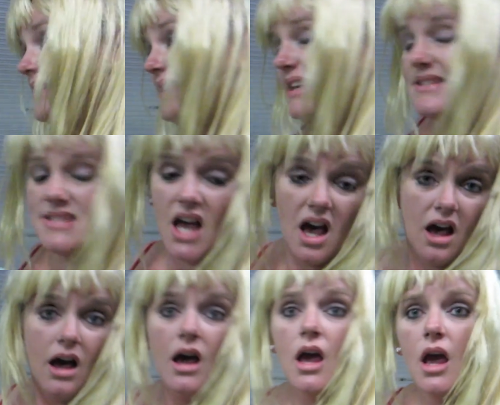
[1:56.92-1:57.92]
Dicks
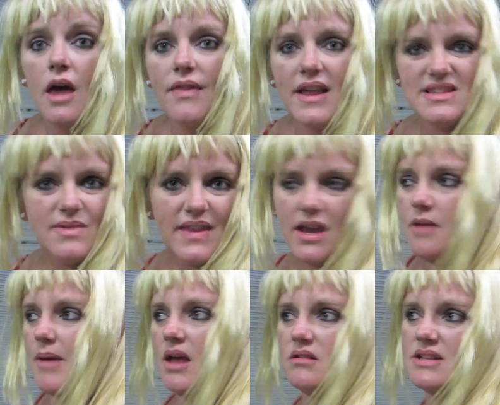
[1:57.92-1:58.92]
are. That's what they care
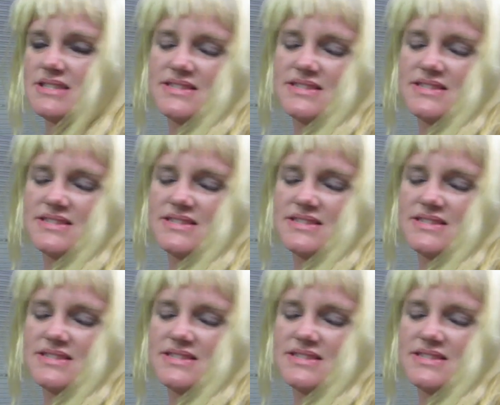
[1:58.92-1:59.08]
about.